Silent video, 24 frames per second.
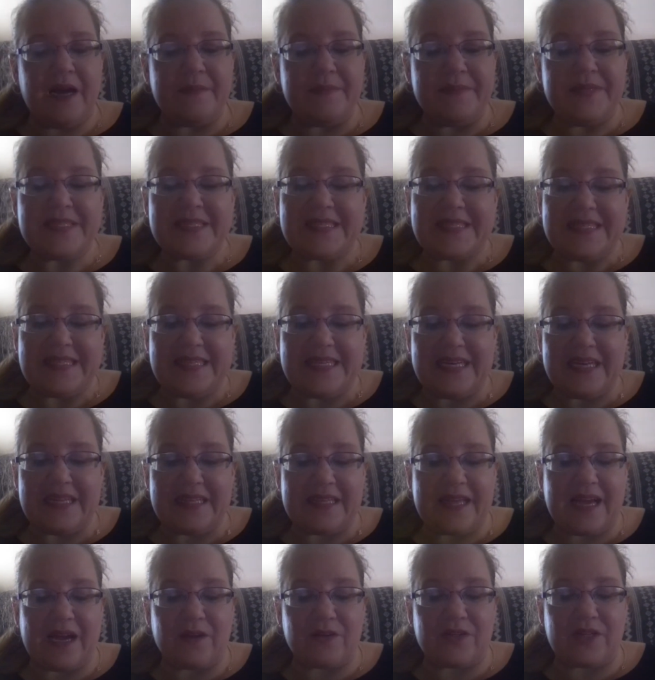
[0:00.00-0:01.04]
Miss Lee
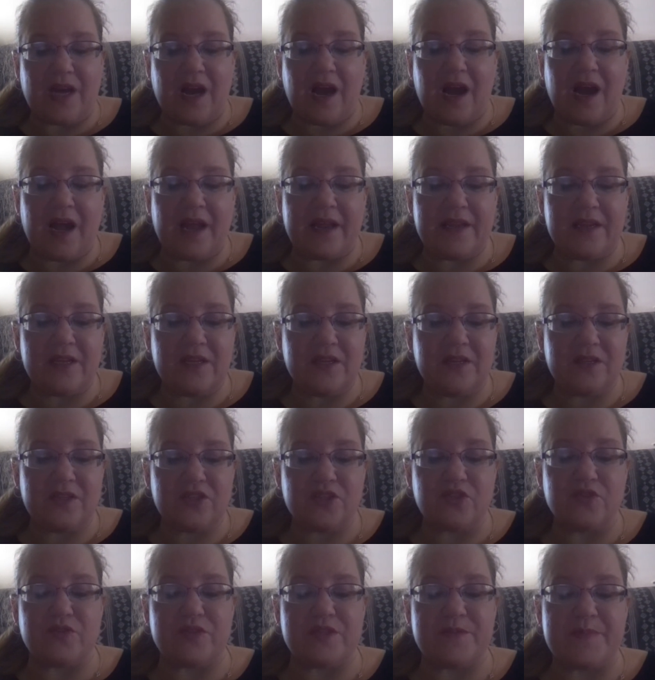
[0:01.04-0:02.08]
allowed God
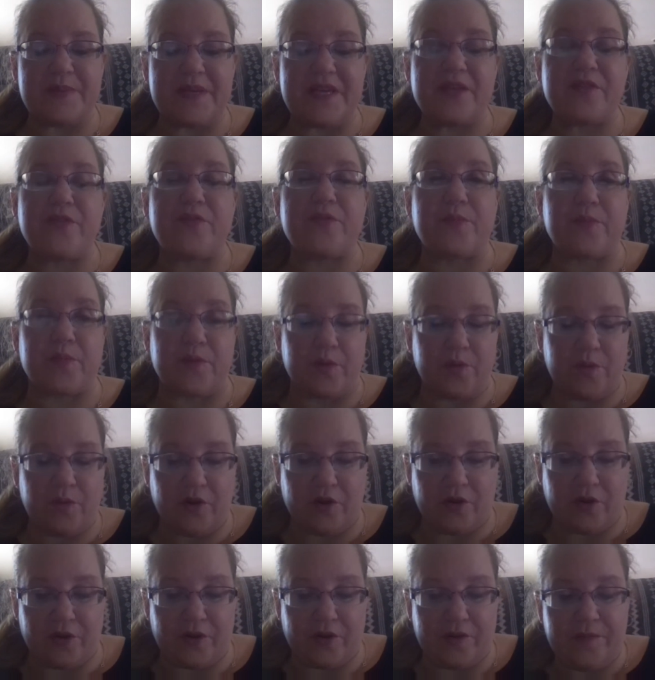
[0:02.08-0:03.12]
to speak through
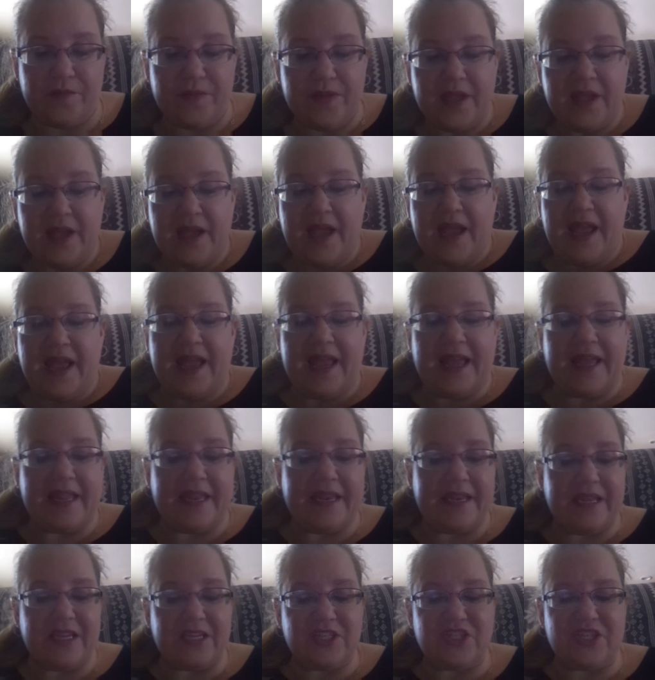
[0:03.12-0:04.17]
her,
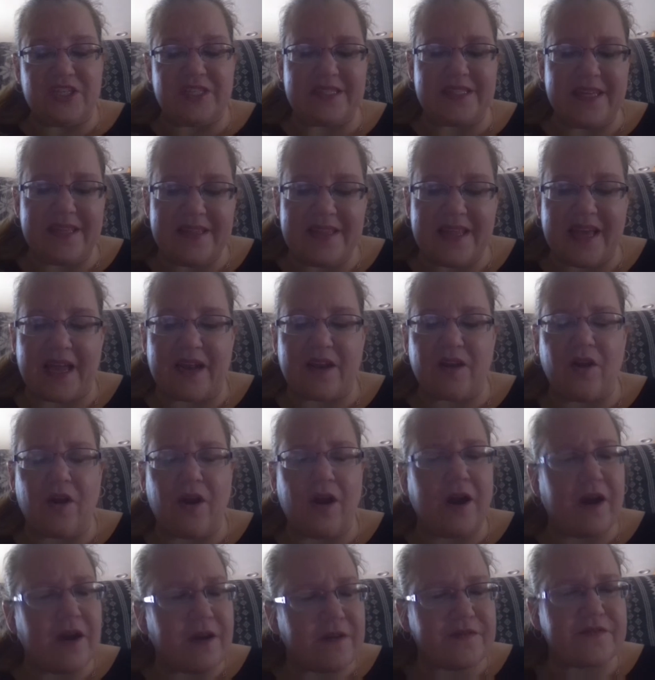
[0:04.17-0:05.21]
and she said that
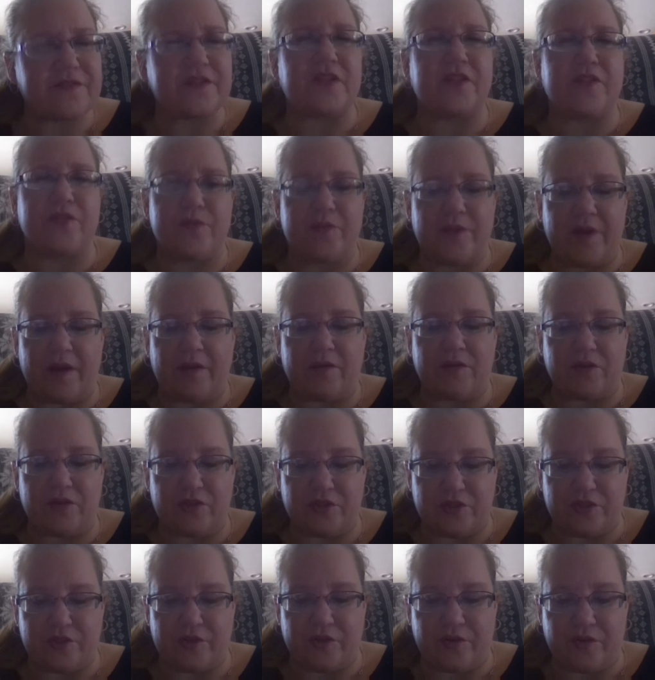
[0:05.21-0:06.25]
often throughout
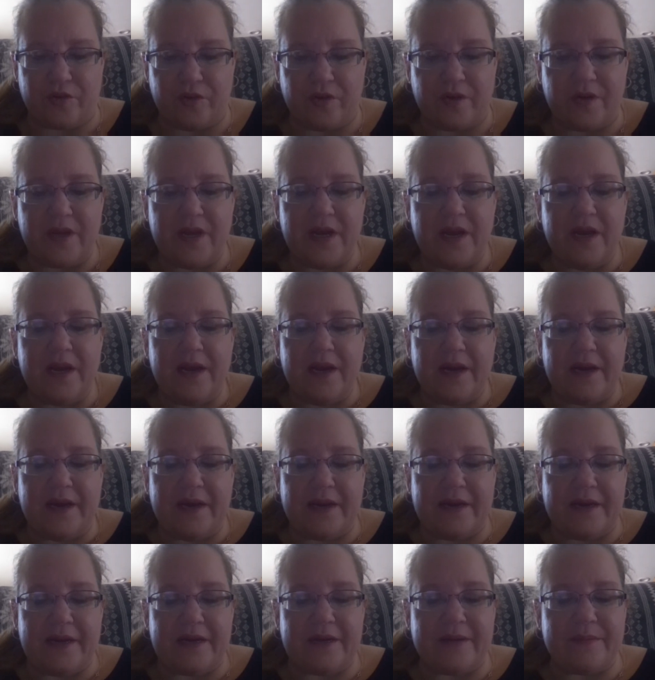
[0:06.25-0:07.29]
her journal.
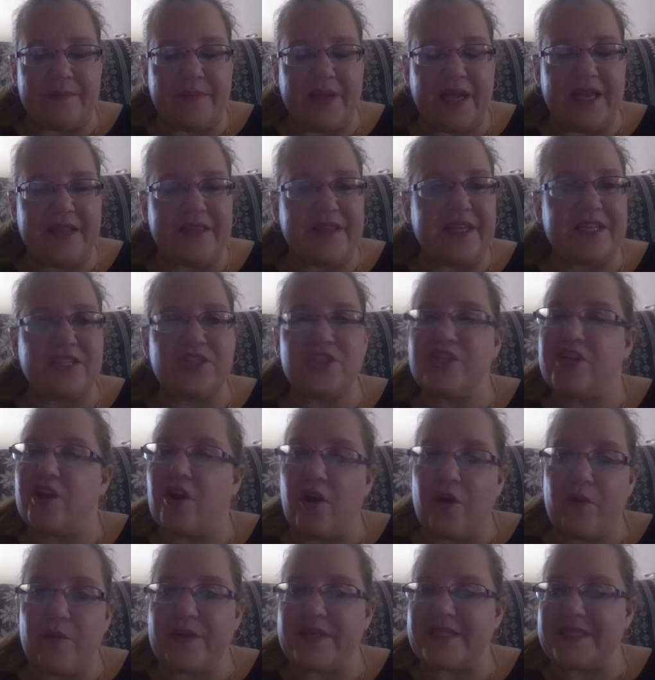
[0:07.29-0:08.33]
And then she
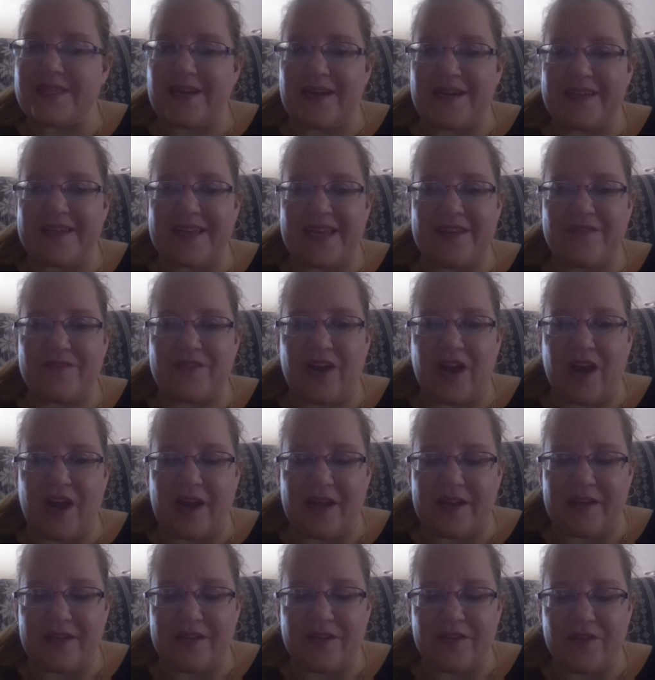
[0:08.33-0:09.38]
always gave
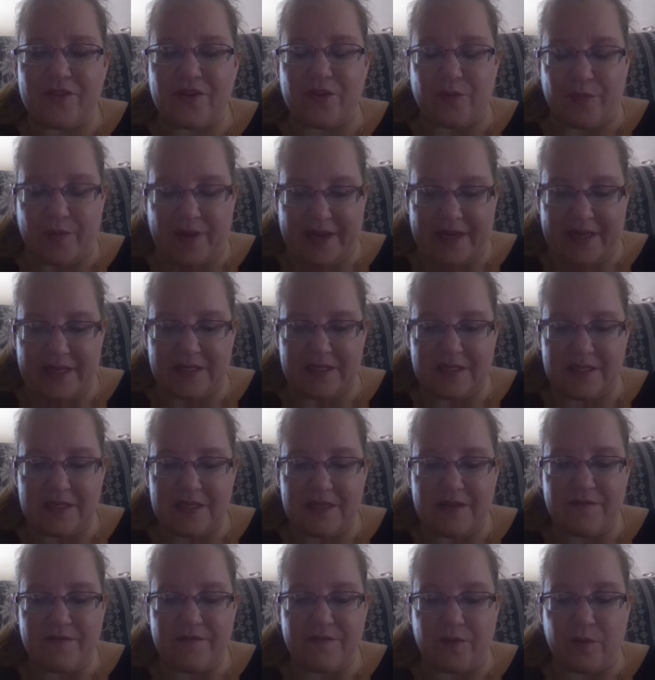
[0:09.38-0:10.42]
God the credit
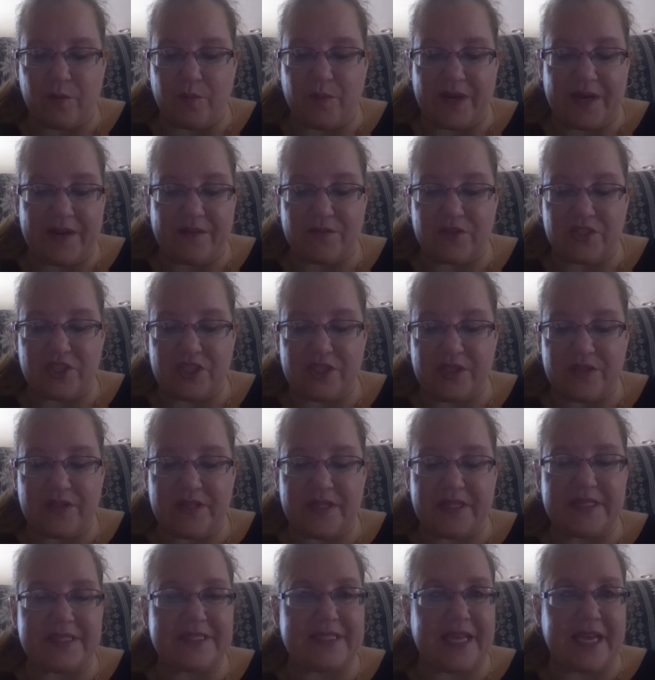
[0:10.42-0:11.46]
for whatever
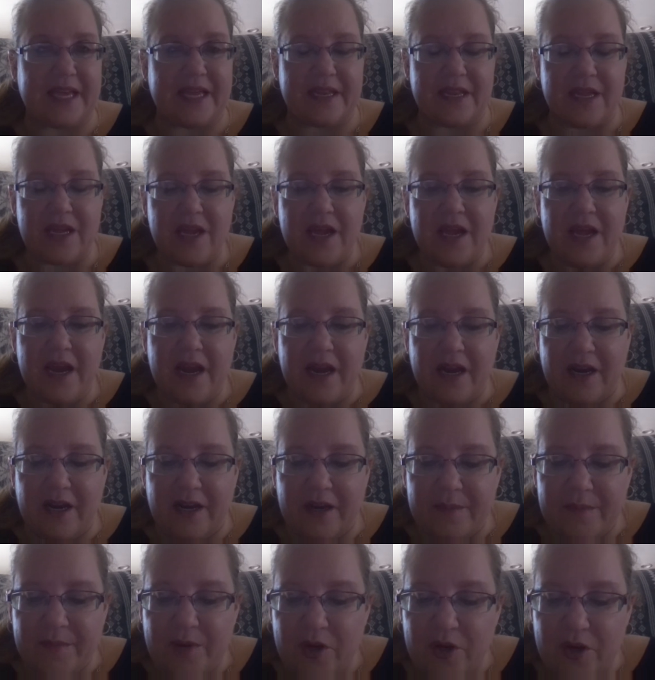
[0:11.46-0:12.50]
she said.
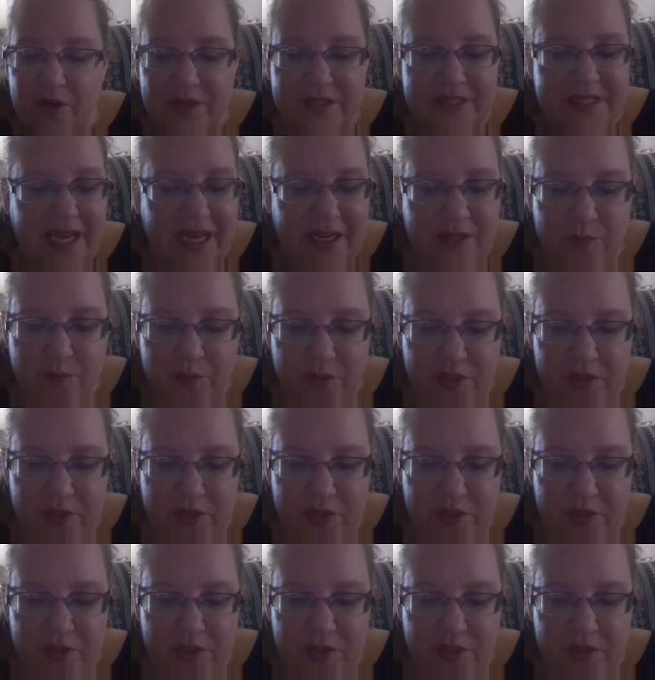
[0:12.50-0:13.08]
Her exact